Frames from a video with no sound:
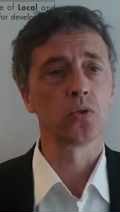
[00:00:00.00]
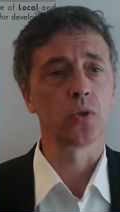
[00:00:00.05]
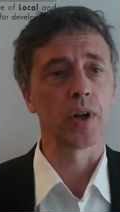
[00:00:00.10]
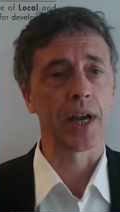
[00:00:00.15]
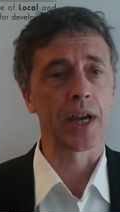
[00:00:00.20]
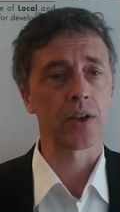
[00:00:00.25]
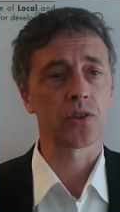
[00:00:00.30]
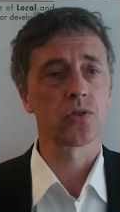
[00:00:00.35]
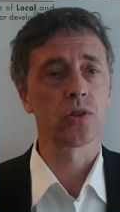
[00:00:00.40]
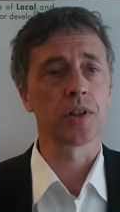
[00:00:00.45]
to
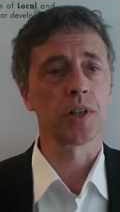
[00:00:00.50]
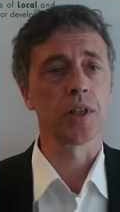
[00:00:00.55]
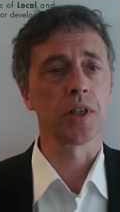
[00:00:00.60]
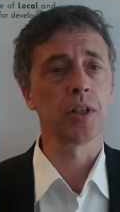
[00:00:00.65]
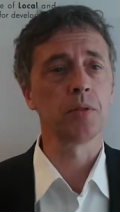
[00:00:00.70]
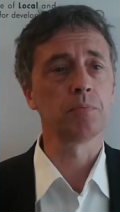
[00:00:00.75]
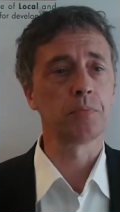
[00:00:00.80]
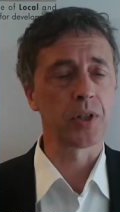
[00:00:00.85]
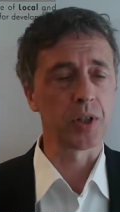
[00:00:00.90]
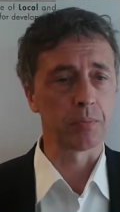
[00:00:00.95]
actually
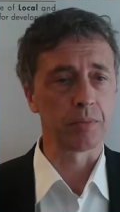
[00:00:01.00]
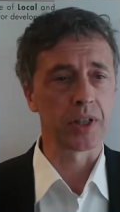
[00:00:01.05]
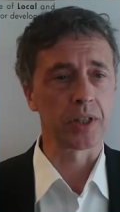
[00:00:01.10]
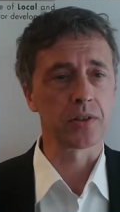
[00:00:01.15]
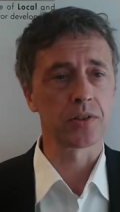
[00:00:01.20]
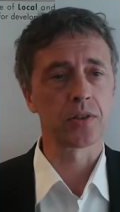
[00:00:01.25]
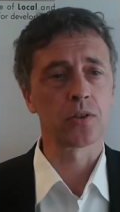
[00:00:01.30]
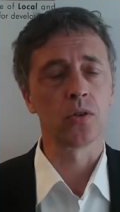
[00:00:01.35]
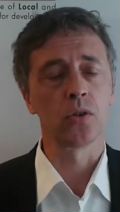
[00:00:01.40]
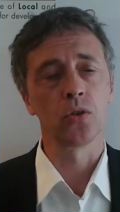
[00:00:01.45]

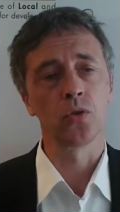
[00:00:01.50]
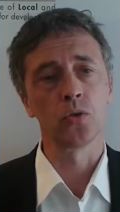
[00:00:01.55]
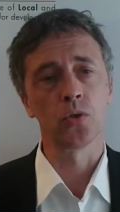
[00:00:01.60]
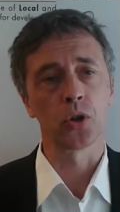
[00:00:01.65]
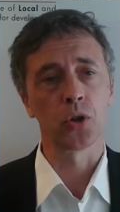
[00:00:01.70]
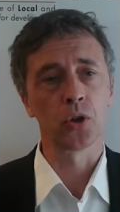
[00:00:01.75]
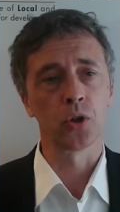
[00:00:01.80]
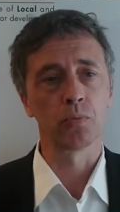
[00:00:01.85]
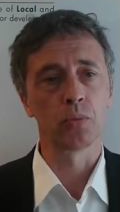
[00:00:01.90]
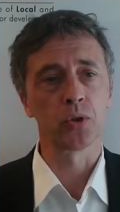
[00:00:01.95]
implement the
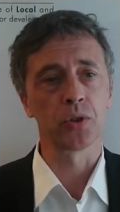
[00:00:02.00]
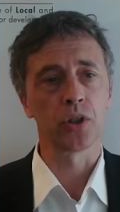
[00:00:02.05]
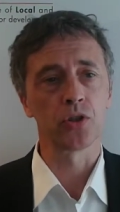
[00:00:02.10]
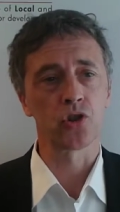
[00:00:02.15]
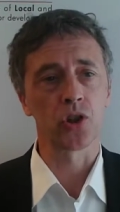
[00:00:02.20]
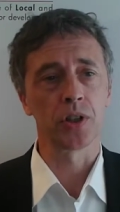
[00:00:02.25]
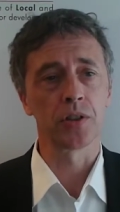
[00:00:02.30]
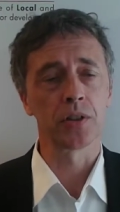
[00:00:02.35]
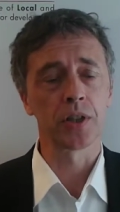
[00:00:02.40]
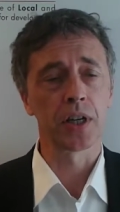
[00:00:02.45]
new urban
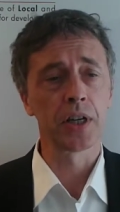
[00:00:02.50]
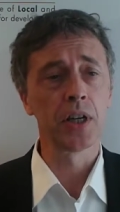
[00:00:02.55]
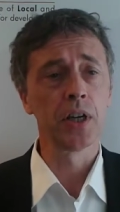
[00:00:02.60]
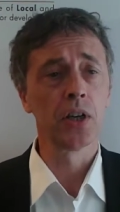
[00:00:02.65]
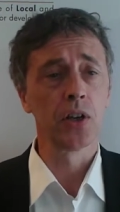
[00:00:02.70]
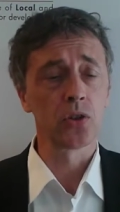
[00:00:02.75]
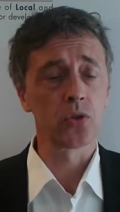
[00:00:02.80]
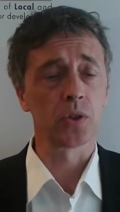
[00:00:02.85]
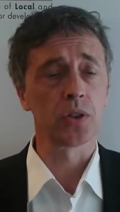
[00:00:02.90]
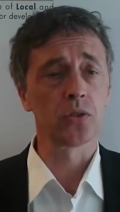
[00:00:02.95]
agenda,
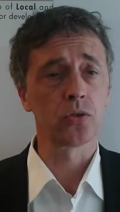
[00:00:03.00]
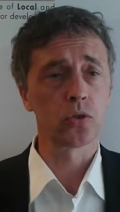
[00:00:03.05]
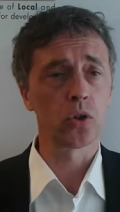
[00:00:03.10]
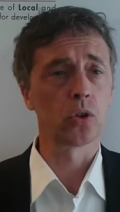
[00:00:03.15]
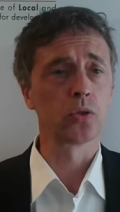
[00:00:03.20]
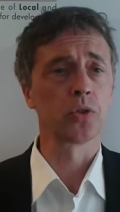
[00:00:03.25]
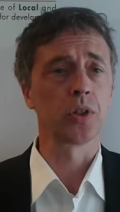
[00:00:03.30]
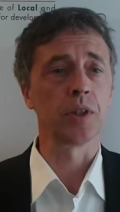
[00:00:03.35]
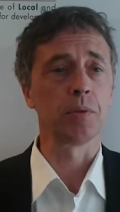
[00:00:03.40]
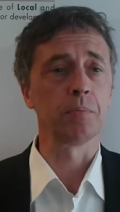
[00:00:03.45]
so it
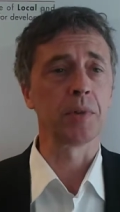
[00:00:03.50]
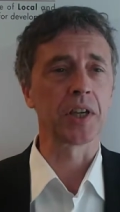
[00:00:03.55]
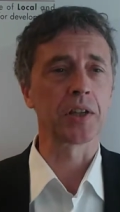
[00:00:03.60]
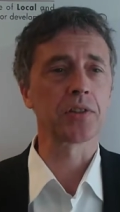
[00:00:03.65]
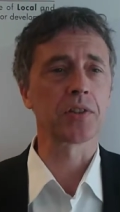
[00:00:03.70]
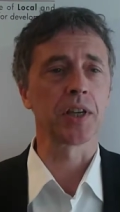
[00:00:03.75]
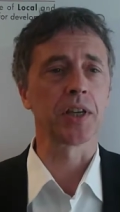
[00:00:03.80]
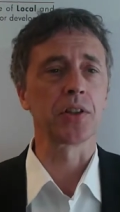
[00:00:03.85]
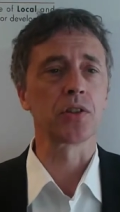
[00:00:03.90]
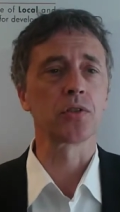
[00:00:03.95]
totally
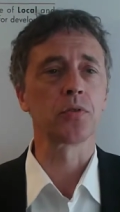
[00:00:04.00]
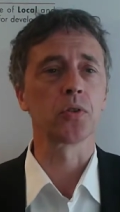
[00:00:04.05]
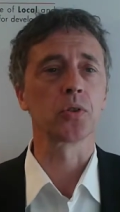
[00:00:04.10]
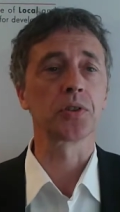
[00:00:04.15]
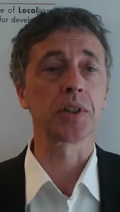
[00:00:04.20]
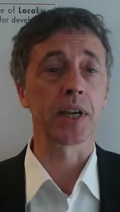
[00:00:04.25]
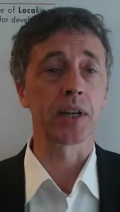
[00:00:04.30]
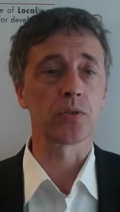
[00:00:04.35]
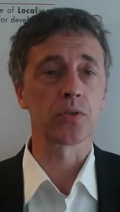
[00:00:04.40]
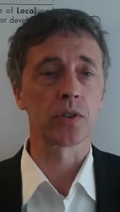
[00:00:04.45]
makes sense for
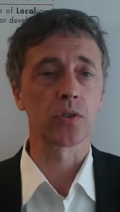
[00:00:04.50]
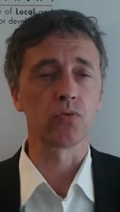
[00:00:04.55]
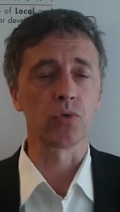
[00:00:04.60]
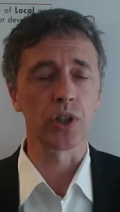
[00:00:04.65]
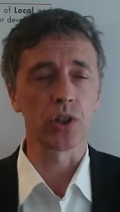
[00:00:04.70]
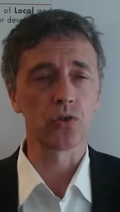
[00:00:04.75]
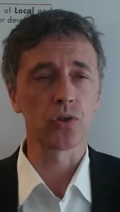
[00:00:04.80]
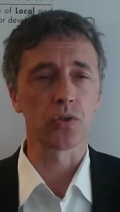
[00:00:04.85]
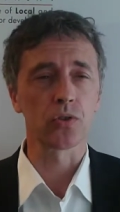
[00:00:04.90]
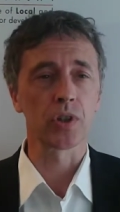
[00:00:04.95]
towns and
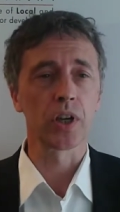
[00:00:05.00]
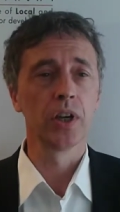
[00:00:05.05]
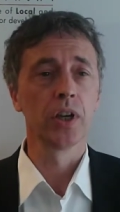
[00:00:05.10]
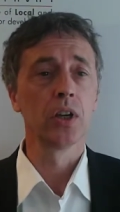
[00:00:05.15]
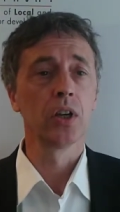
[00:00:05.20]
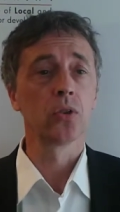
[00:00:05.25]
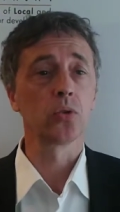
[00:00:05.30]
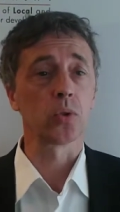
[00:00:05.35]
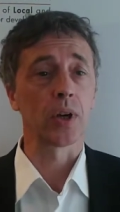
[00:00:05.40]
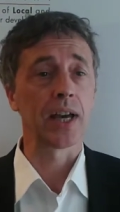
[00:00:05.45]
regions
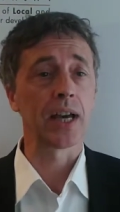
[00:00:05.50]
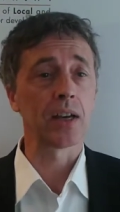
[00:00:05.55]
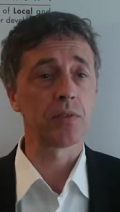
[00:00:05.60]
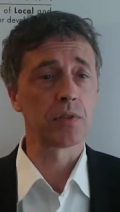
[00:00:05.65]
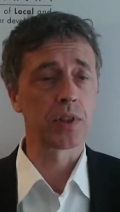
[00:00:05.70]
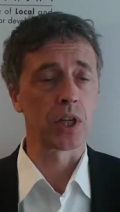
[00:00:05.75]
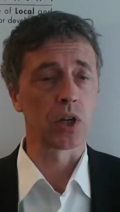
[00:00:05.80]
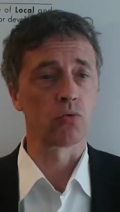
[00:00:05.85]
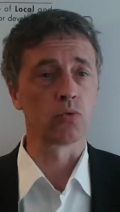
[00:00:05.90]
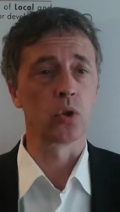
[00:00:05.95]
to
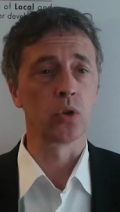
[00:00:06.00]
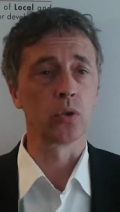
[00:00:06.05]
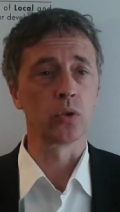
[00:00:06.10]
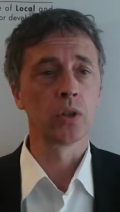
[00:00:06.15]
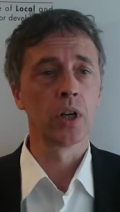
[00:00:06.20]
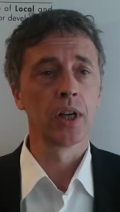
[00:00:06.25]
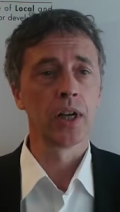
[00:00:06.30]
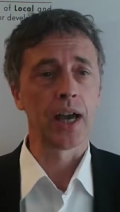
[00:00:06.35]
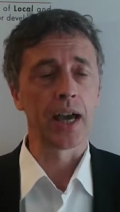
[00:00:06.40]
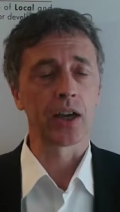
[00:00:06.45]
have their
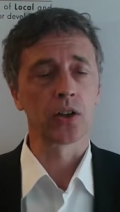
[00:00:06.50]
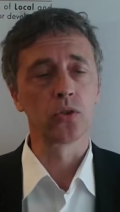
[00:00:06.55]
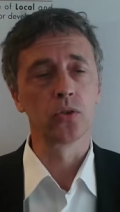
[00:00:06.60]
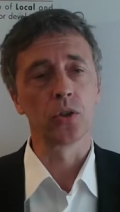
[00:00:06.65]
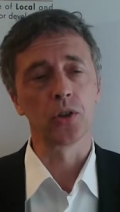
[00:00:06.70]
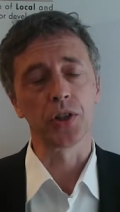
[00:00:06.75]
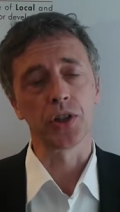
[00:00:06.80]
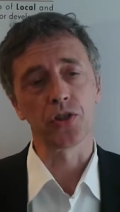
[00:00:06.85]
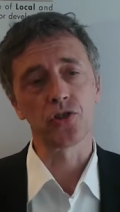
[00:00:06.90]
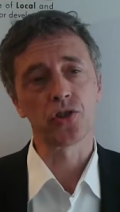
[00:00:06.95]
role
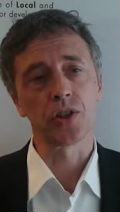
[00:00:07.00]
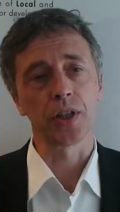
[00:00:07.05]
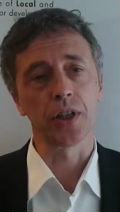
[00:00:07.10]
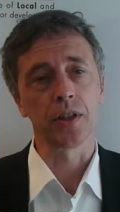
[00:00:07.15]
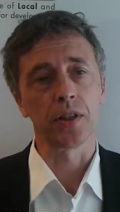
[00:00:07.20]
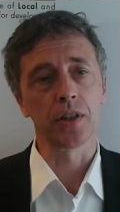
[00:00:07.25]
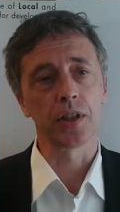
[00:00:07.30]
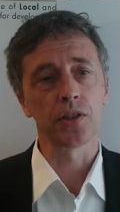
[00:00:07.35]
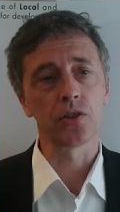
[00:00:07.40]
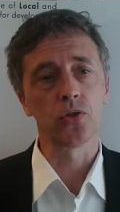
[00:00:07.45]
acknowledged
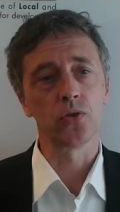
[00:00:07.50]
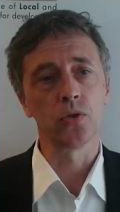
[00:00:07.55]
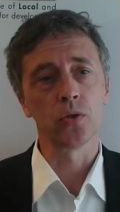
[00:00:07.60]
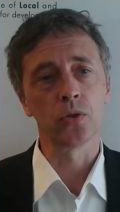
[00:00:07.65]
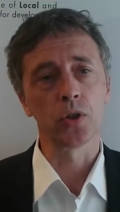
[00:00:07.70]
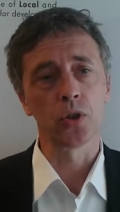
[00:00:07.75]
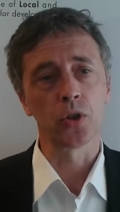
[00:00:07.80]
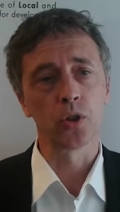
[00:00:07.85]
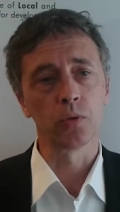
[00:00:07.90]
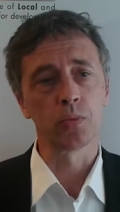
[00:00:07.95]
in this
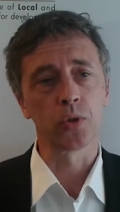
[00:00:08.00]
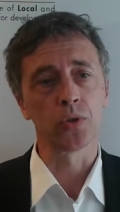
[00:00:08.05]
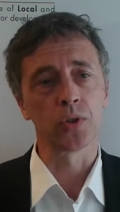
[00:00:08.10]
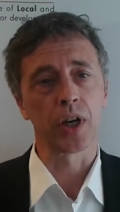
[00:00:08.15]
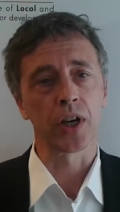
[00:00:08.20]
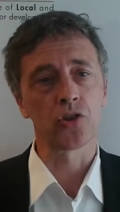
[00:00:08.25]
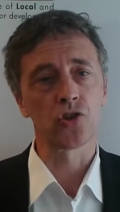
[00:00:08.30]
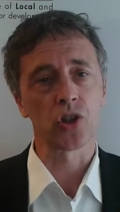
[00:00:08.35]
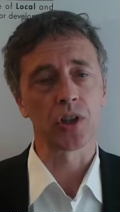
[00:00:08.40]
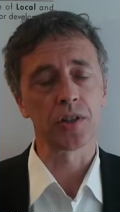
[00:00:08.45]
new urban
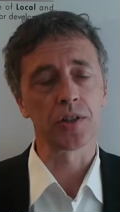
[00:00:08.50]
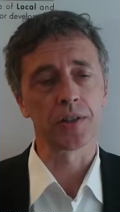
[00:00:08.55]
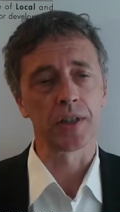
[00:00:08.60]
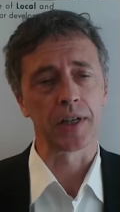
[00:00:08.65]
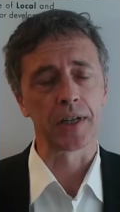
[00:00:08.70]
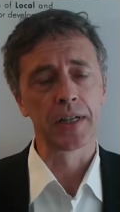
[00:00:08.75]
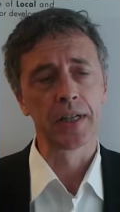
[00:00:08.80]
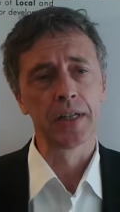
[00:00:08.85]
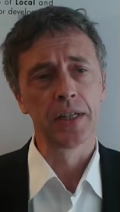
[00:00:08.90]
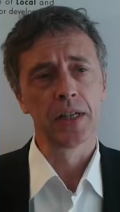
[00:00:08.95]

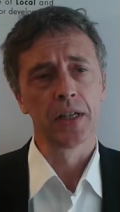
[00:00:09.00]
agenda.